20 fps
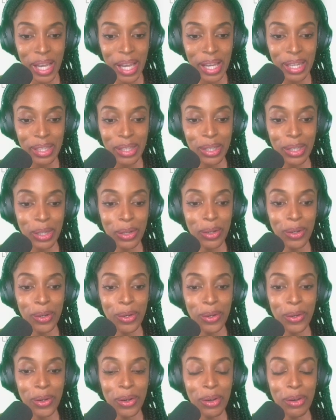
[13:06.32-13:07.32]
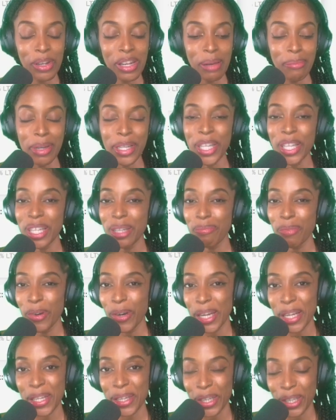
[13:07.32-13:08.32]
So let me just
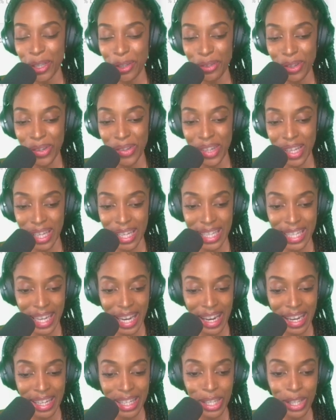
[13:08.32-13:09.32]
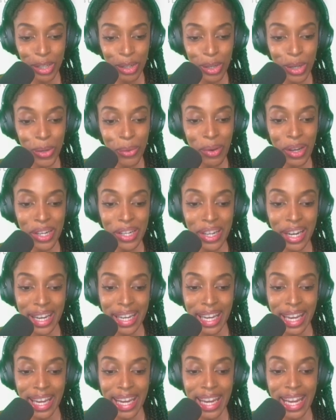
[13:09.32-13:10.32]
point out a few things here. So you are
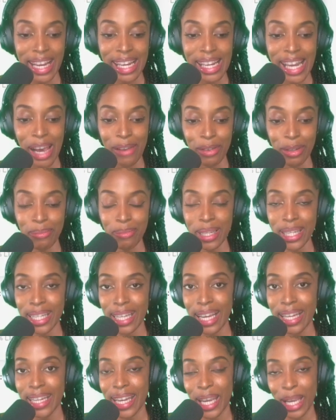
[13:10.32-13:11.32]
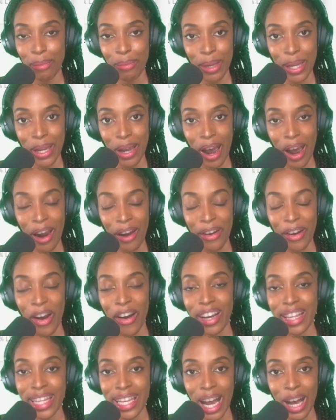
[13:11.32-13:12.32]
earning 11% APR
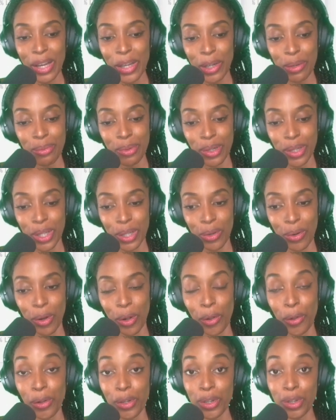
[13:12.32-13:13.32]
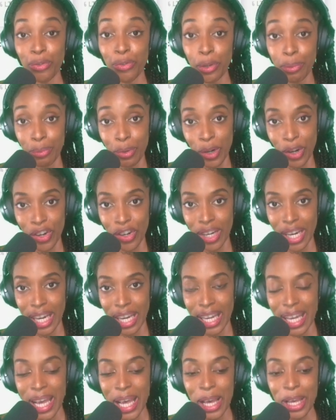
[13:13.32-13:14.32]
on the Anchor protocol for
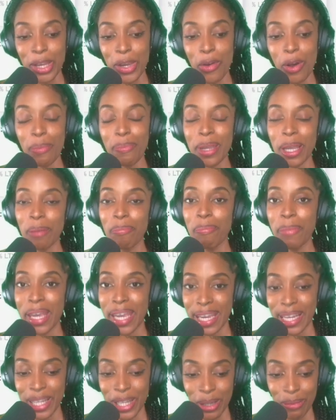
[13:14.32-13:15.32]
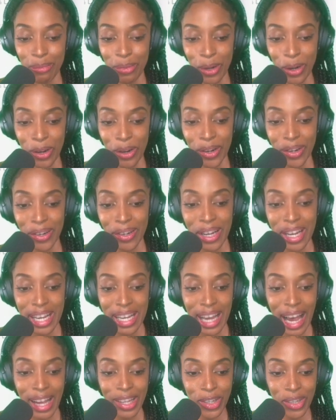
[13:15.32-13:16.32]
borrowing. You are being paid to borrow.
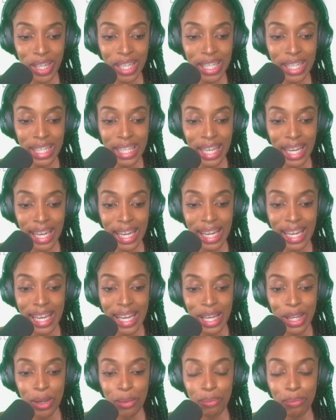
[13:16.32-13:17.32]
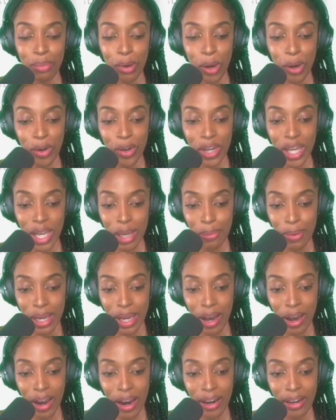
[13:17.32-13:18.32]
As you can see, the borrow
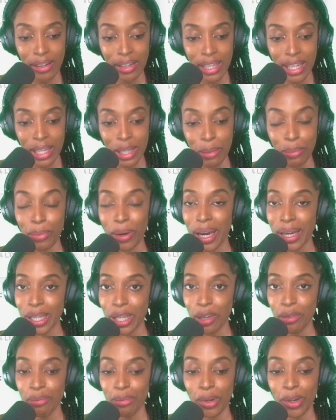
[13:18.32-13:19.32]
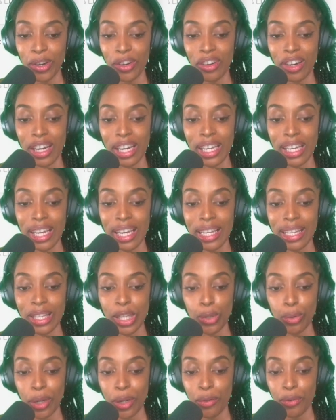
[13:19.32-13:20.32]
APR, the price of borrowing is
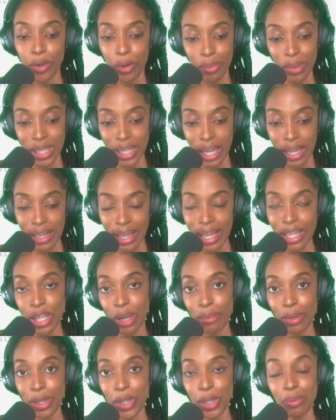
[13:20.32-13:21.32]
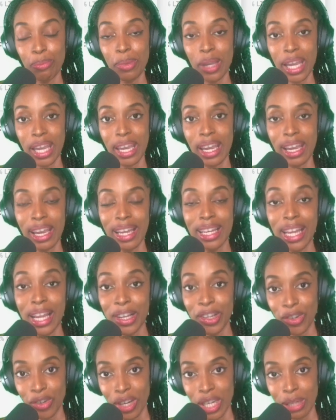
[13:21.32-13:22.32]
24%. That's how much you pay in
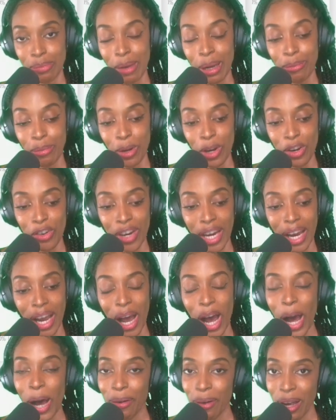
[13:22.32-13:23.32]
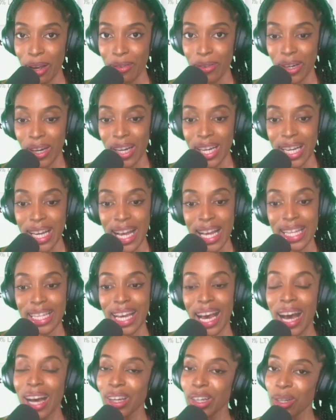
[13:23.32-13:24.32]
interest by borrowing. However,
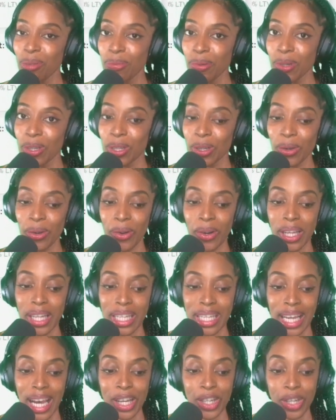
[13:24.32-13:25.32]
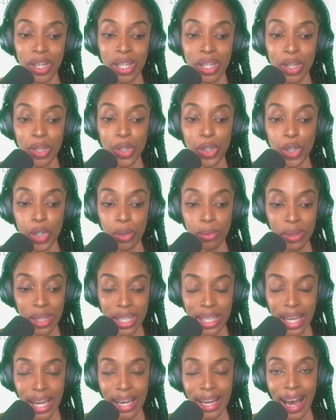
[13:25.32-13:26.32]
the Anchor protocol is actually
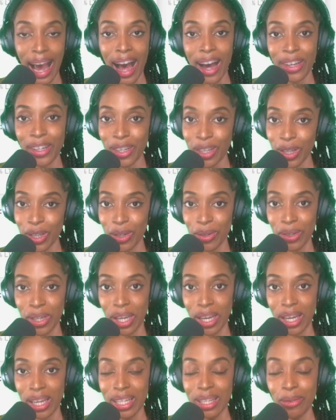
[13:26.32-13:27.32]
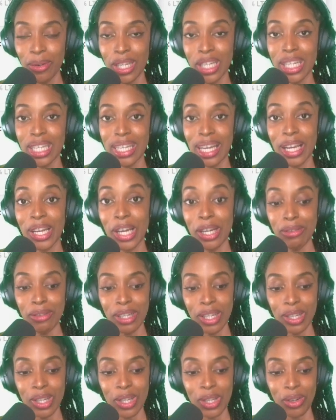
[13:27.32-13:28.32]
distributing Anchor token, which is their
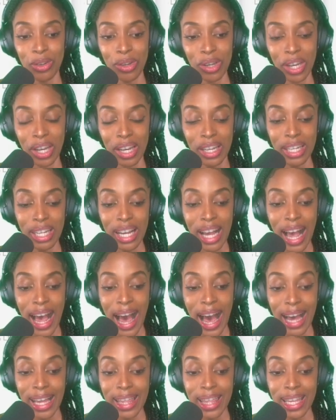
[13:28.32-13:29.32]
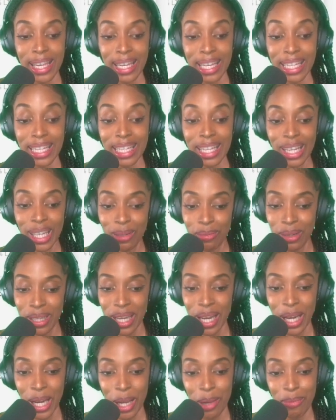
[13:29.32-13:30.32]
governance token, at 36%
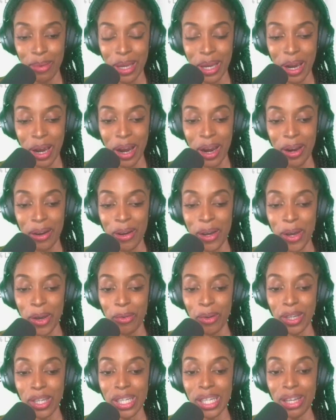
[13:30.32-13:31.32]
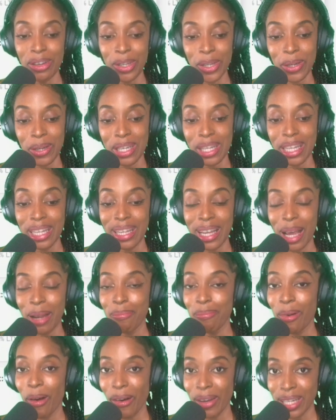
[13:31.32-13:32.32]
APR, which leaves you in the
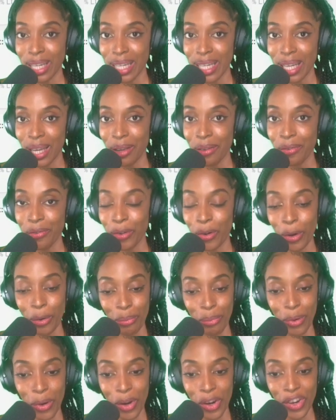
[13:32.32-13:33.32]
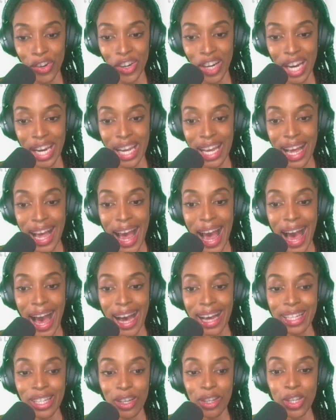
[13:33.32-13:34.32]
net positive for borrowing.
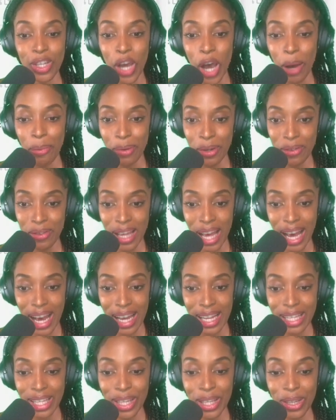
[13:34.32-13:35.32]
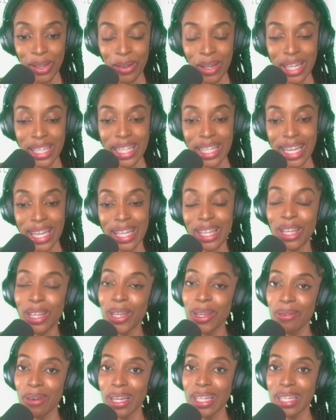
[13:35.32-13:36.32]
And on top of that, you can take the
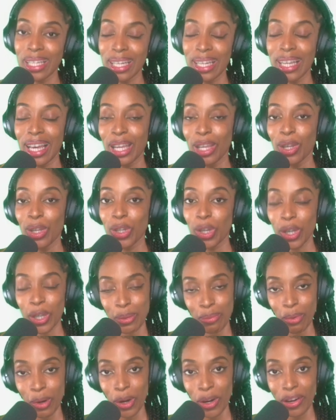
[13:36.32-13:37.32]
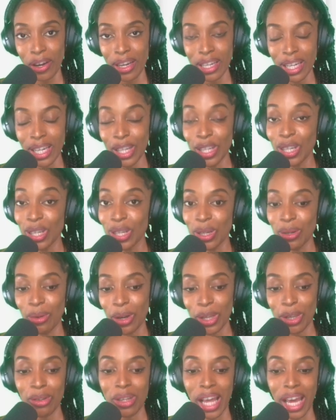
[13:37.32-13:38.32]
UST that you just borrowed to do
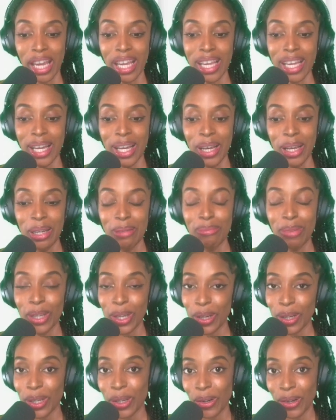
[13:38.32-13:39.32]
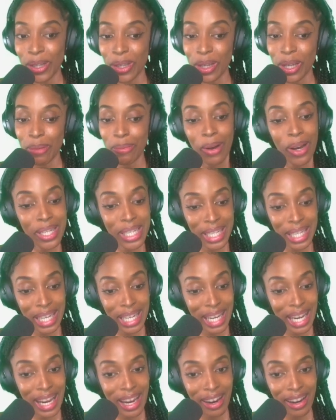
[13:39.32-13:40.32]
what you like, but you could also deposit it
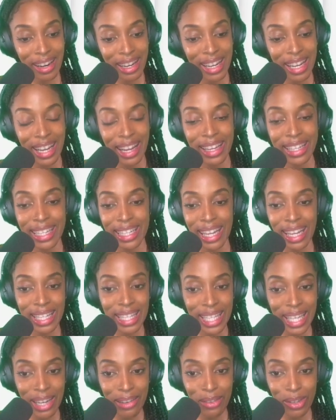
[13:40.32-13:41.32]
here. So let's see if the